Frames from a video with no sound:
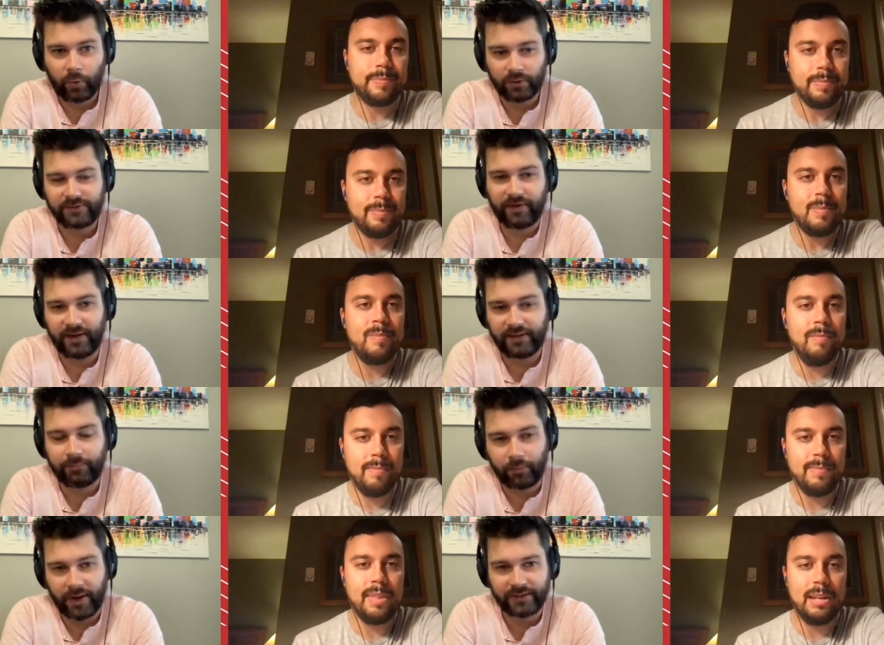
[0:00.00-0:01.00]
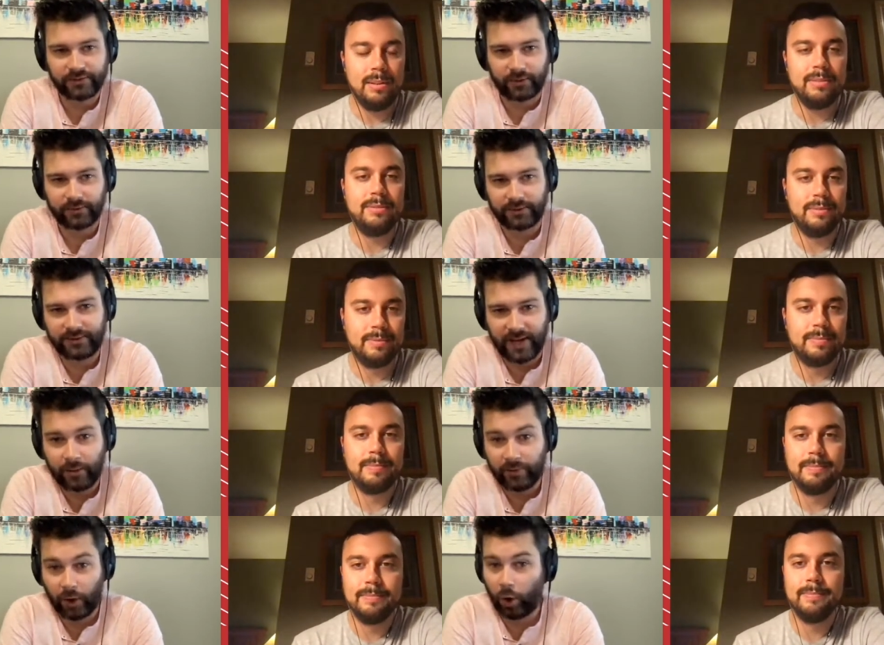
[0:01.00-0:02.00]
Speaker 1: course, if anything breaks throughout the
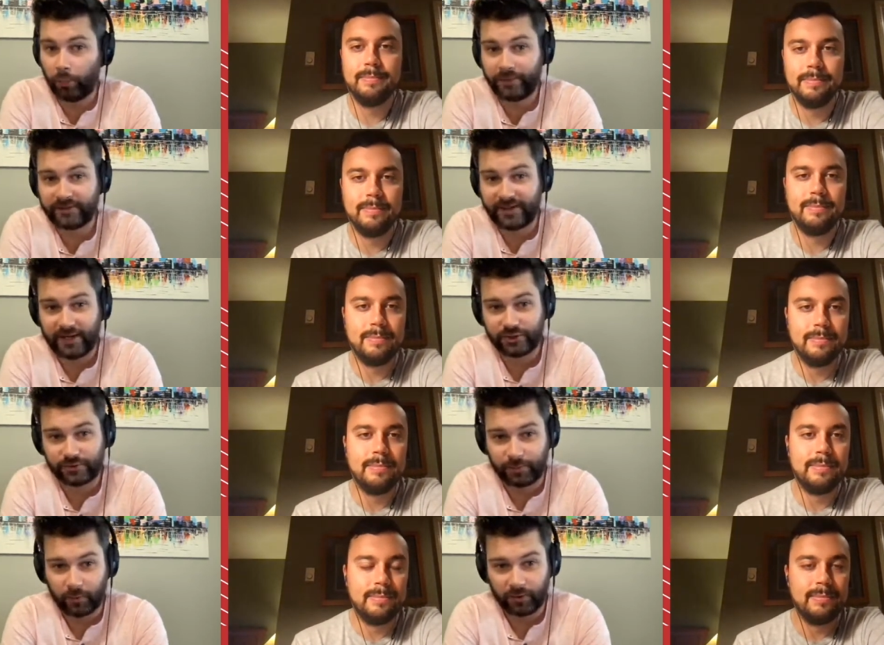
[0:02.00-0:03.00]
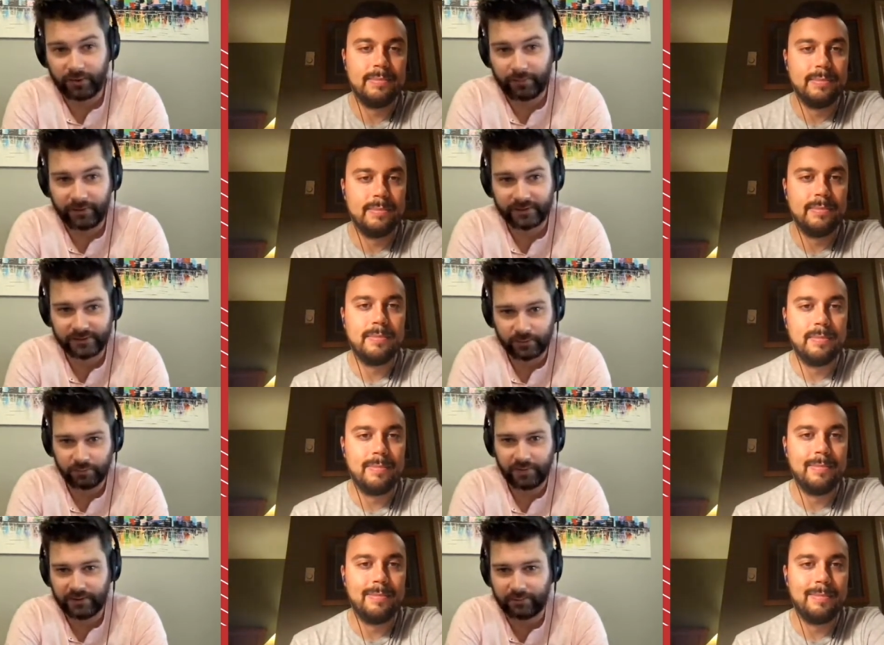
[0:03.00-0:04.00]
day, we hope this ages poorly, because it
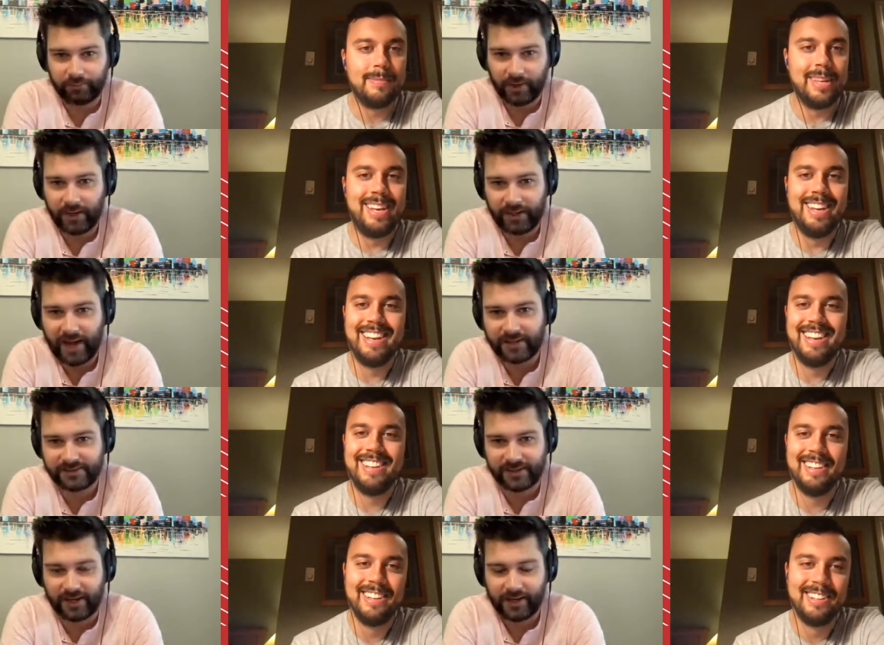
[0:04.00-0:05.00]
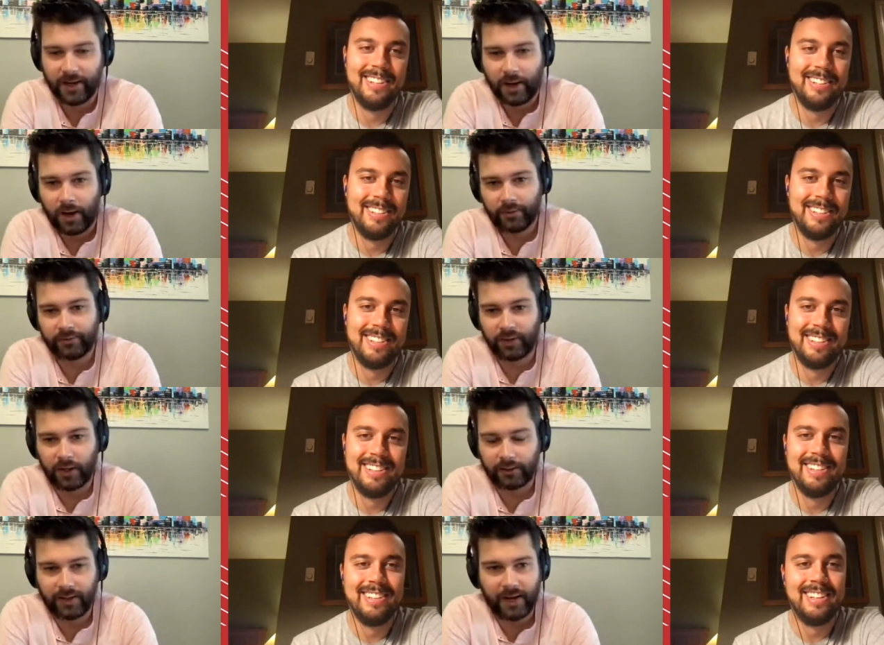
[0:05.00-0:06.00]
would mean that Brady has signed on the
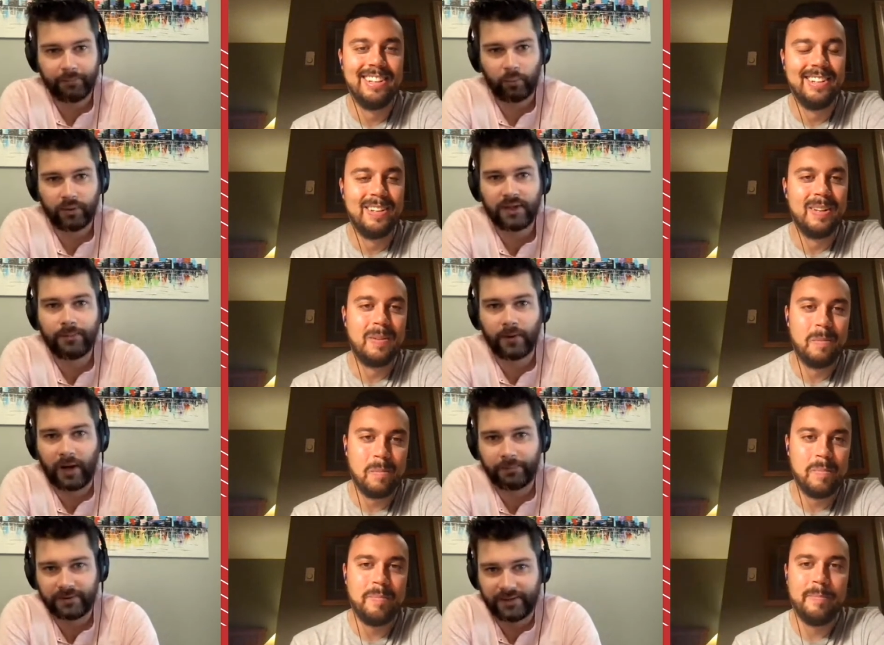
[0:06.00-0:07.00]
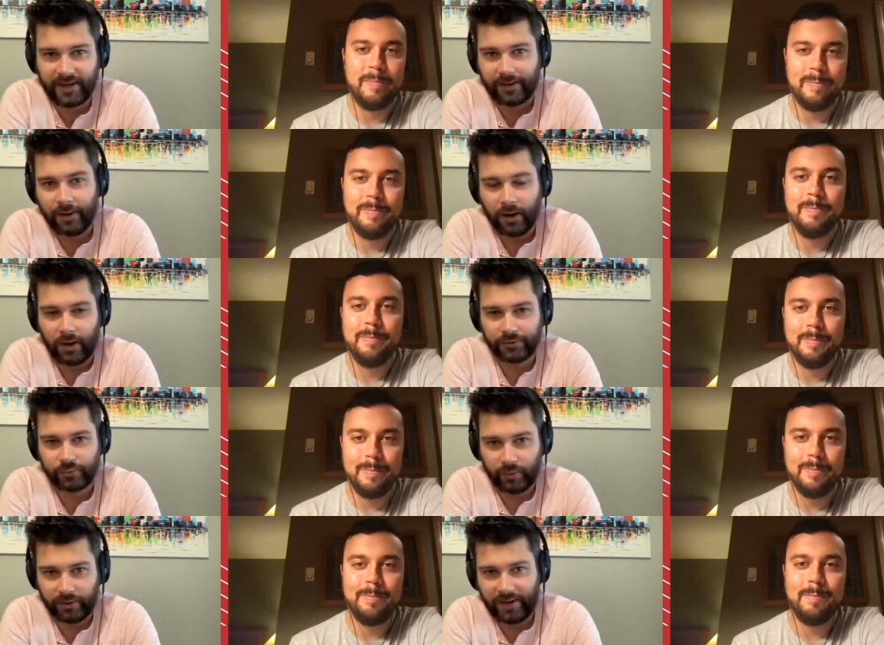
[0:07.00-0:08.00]
dotted line, but we'll keep you up to date on
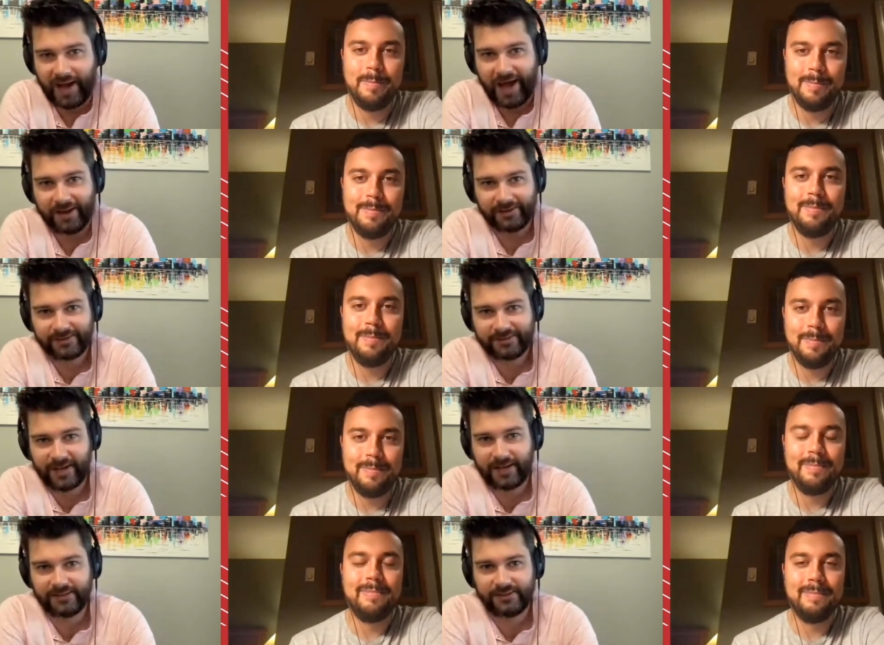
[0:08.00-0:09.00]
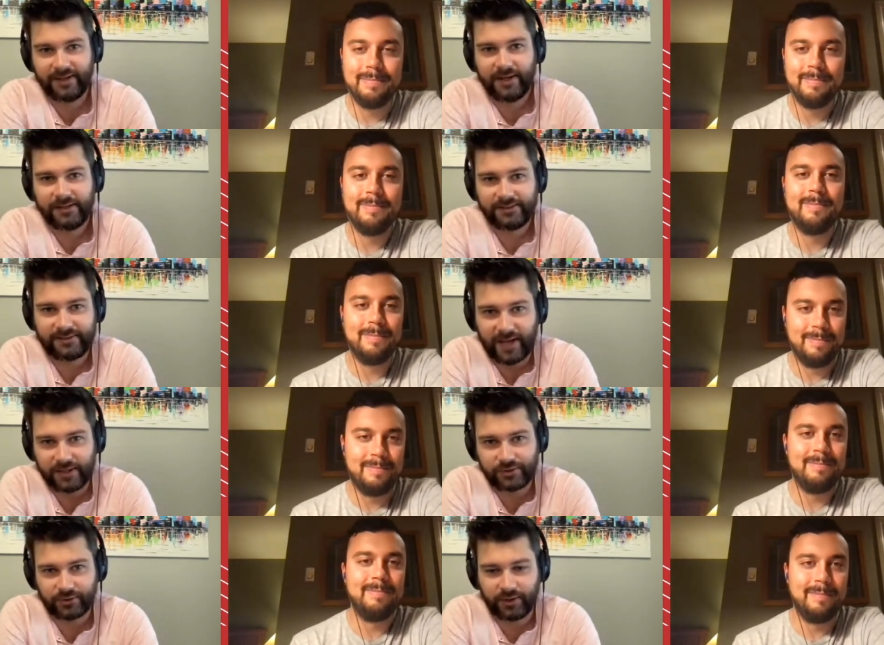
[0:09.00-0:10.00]
Twitter at Sens
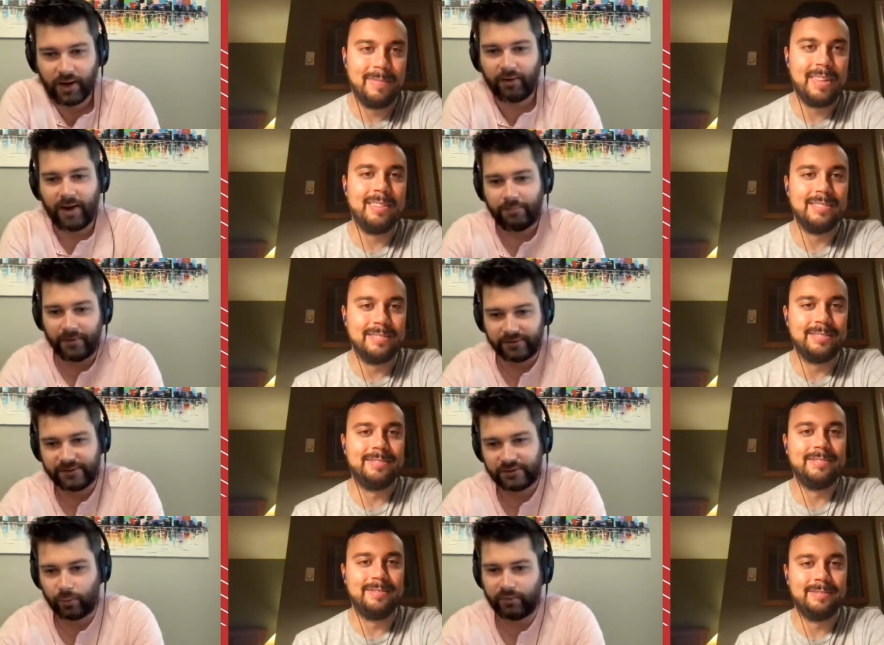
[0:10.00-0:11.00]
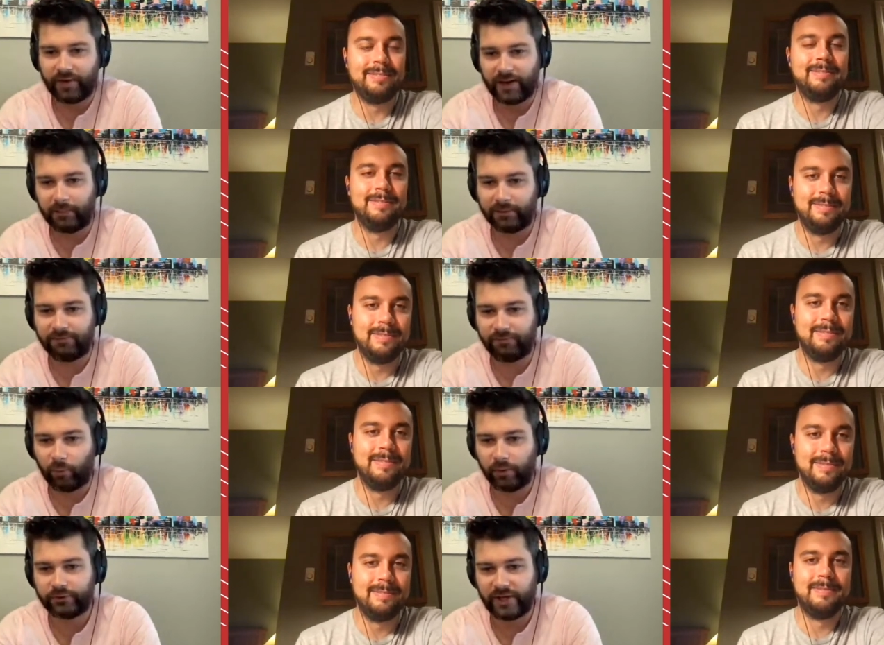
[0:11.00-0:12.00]
Central. All right, Pilsy. So we've got number
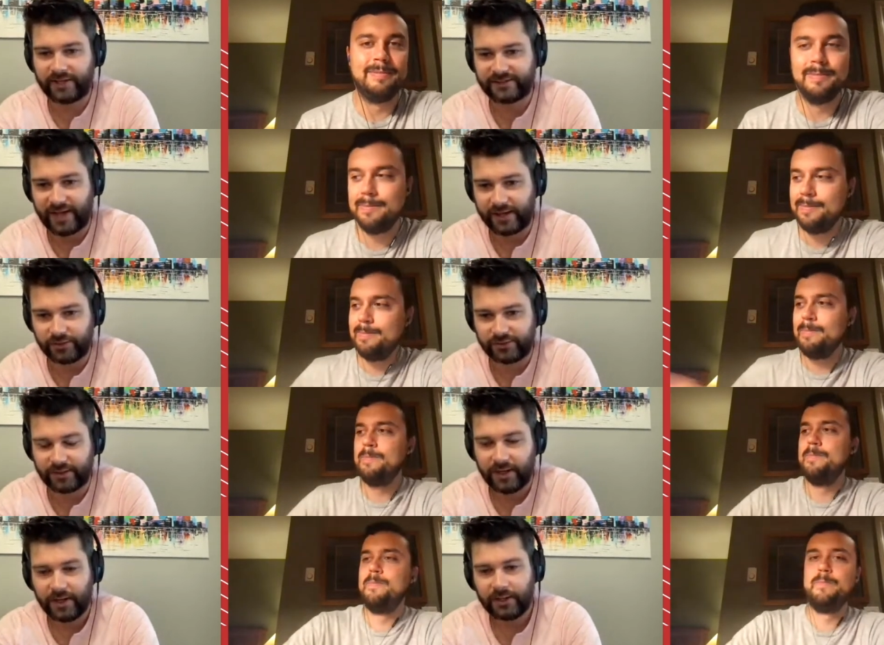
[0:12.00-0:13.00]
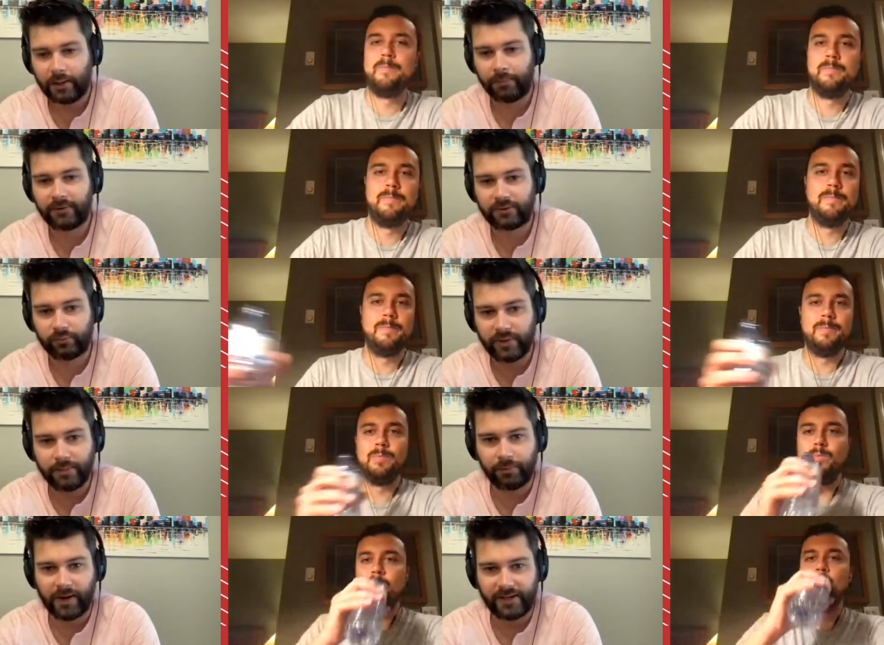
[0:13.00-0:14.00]
4, Jake Sanderson, number
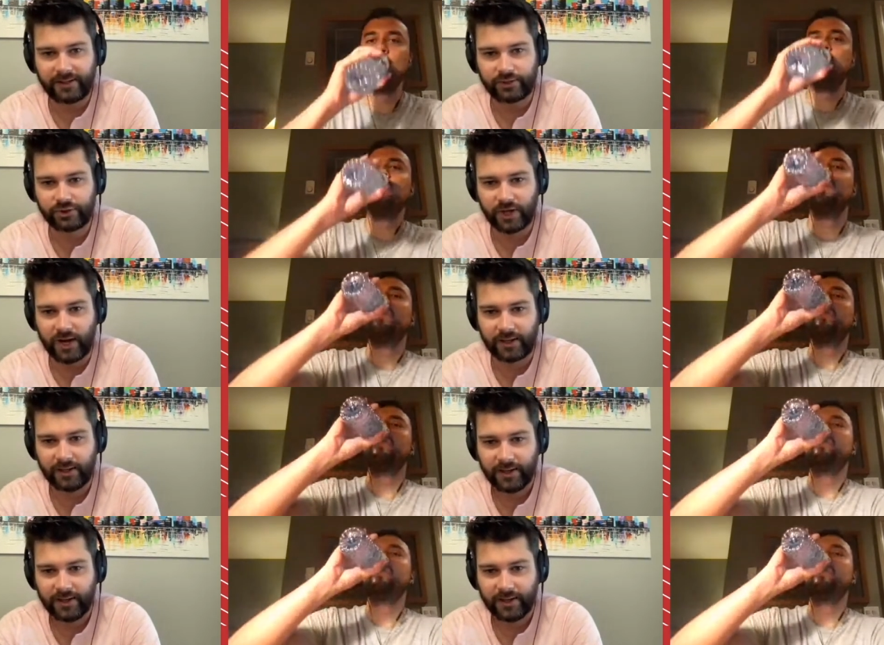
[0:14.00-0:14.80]
3, Brady Tkachuk,